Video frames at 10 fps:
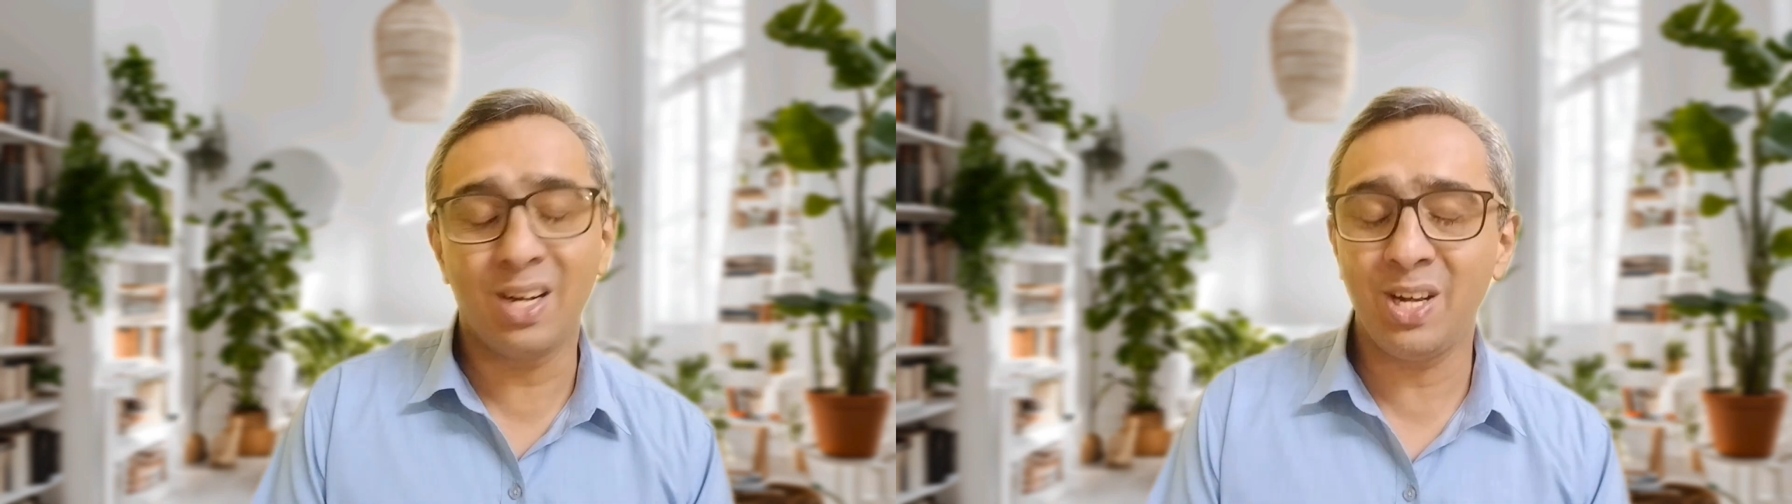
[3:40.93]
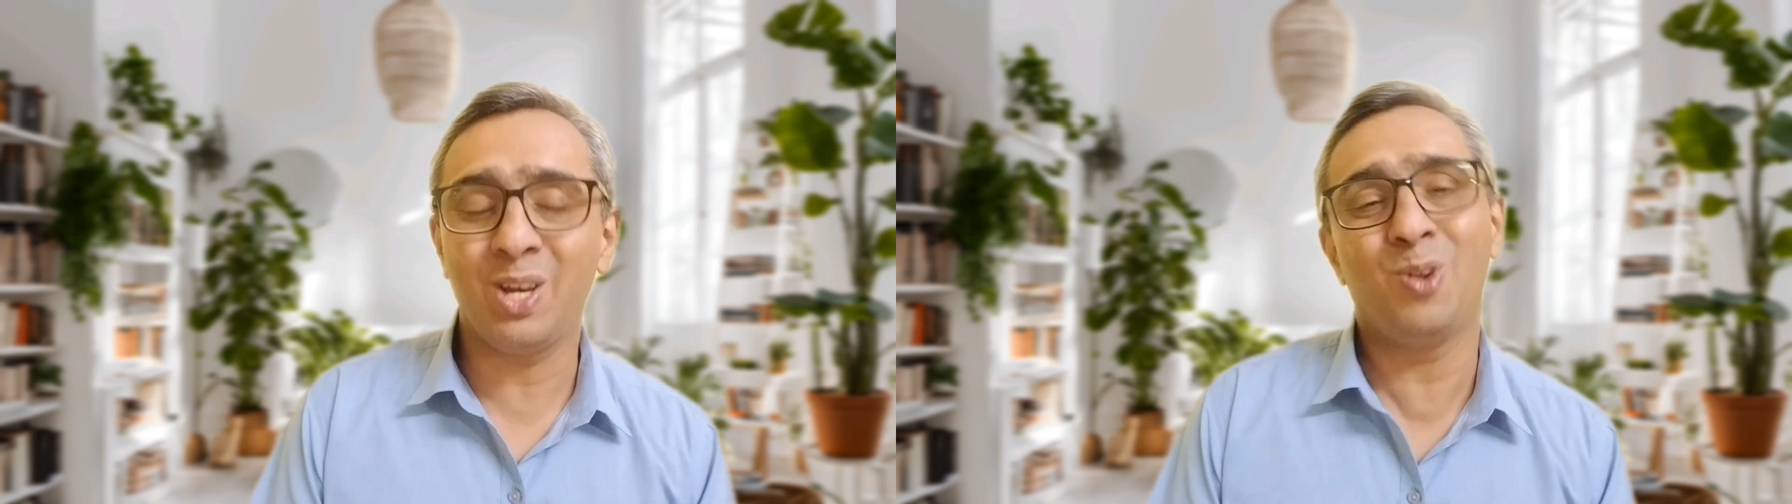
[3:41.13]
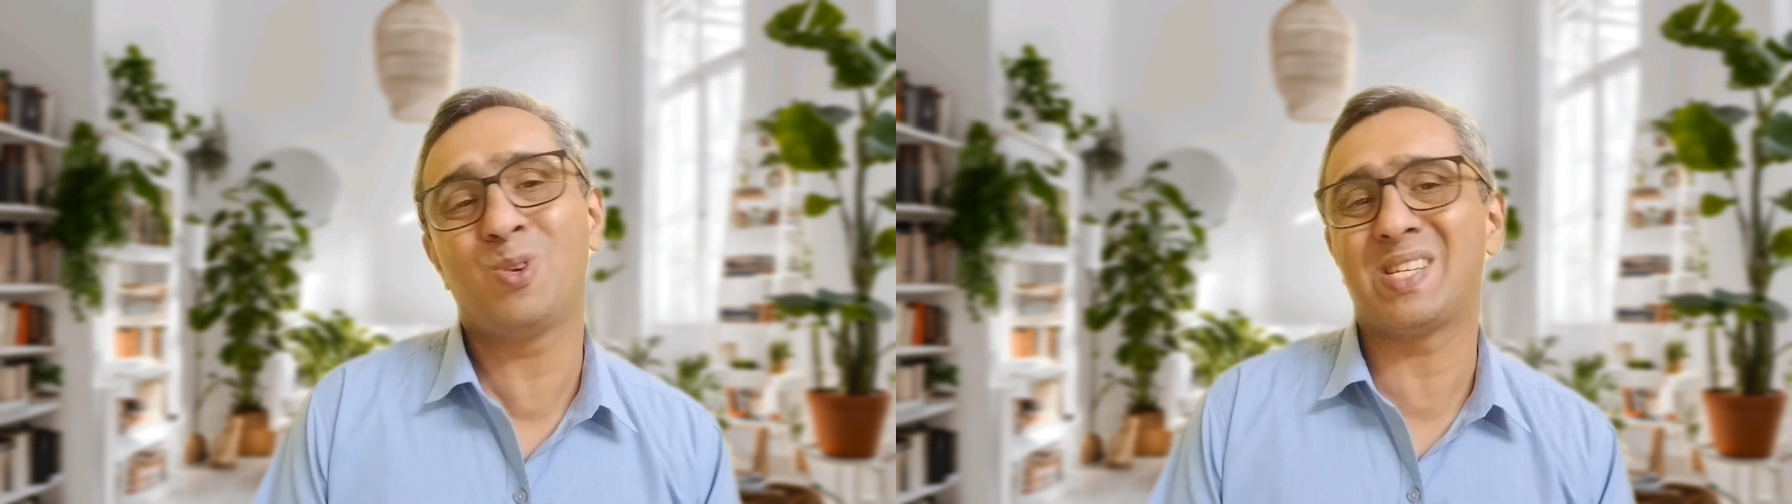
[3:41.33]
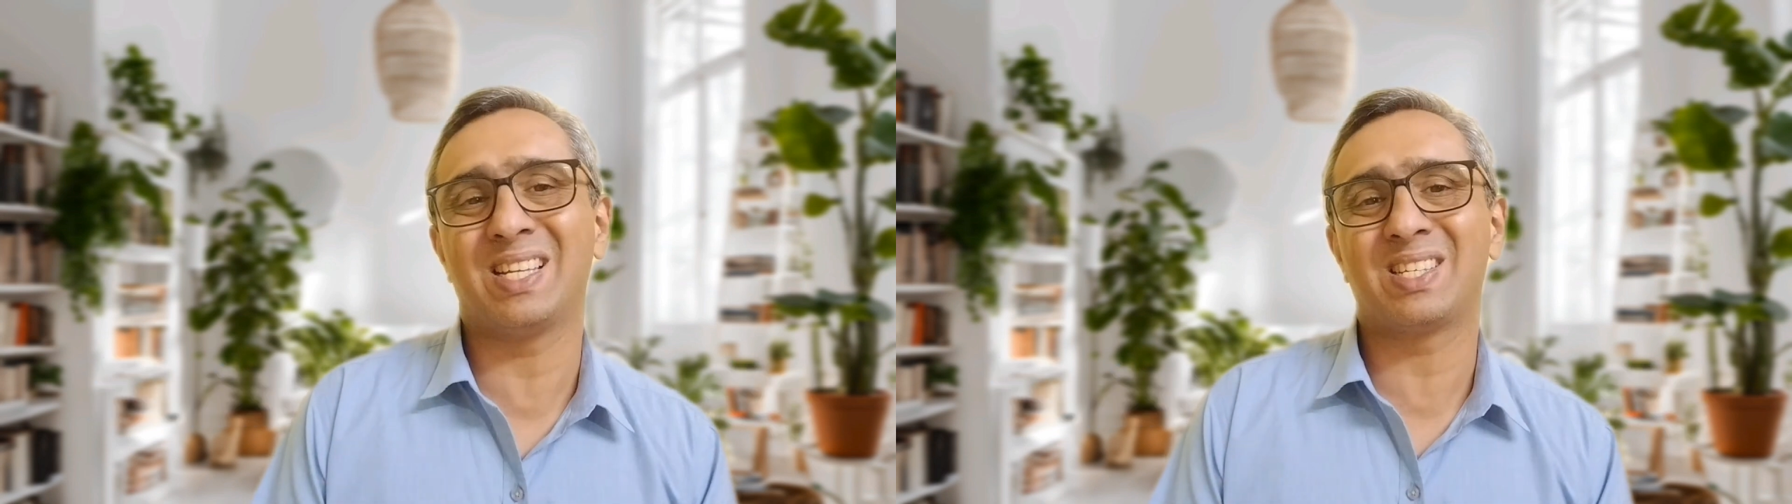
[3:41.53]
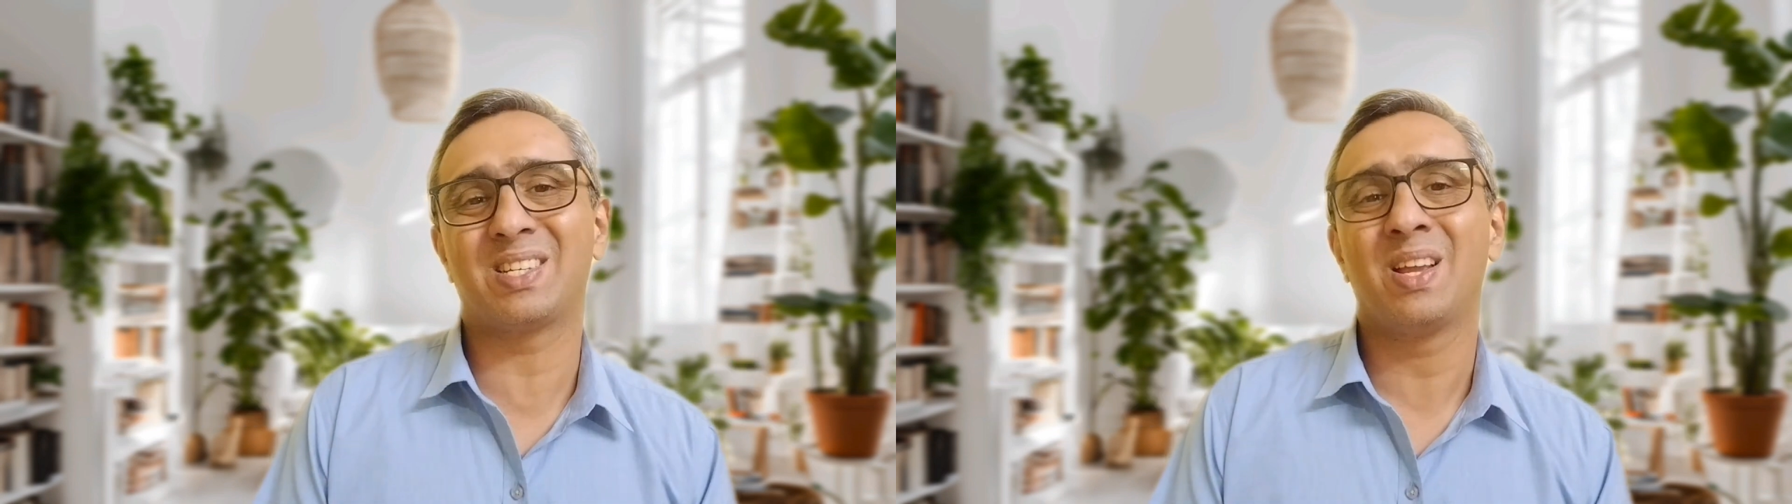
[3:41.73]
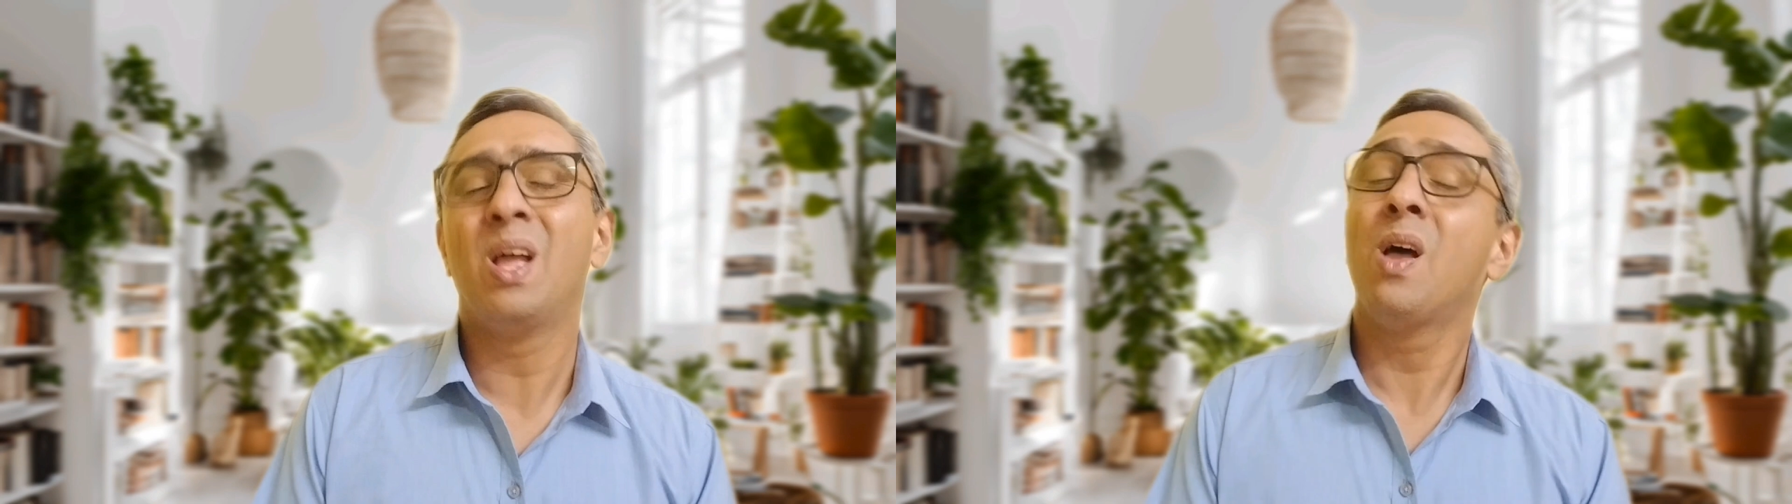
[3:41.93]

a nuisance.